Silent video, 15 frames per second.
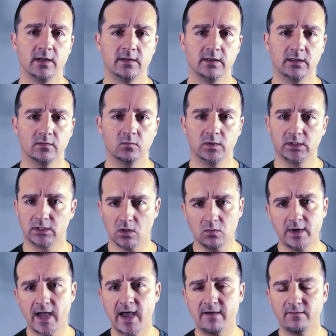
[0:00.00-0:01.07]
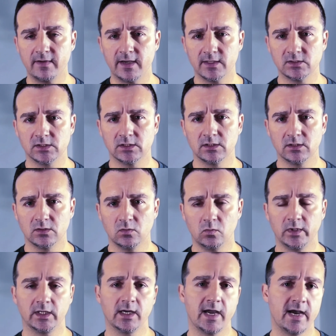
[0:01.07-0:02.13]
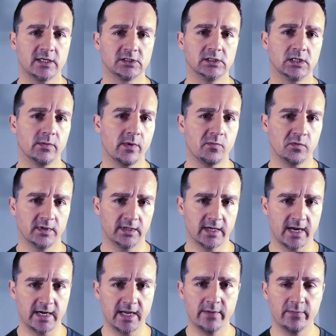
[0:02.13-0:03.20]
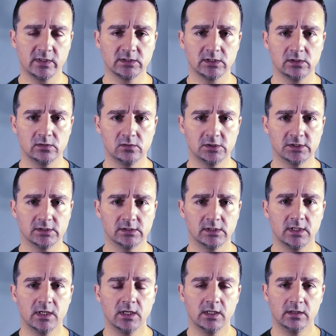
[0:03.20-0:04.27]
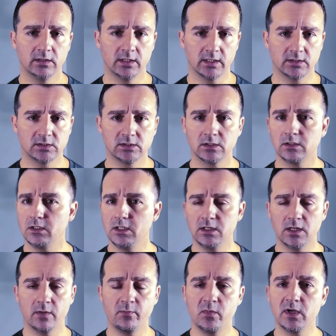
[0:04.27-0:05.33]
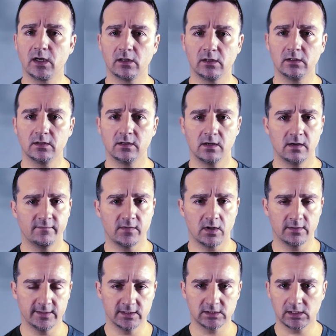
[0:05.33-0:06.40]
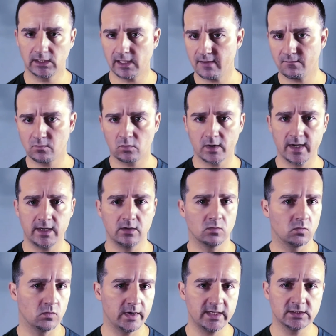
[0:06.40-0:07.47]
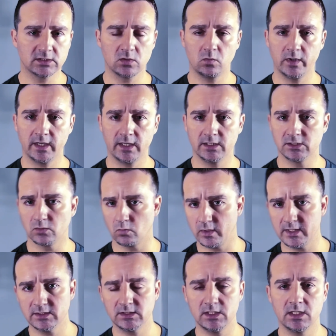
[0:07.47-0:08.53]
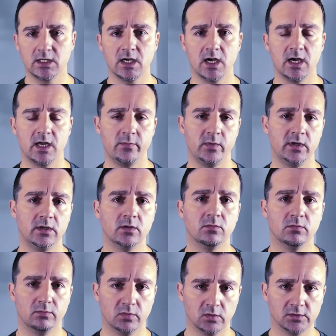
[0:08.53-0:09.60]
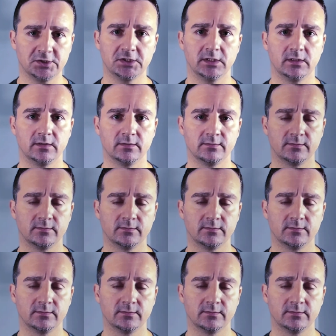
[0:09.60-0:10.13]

think if we don't half-ass it, we can actually come up with a dynamic solution that's in the middle of all this left-right, raise the wage or raise the economy bullshit.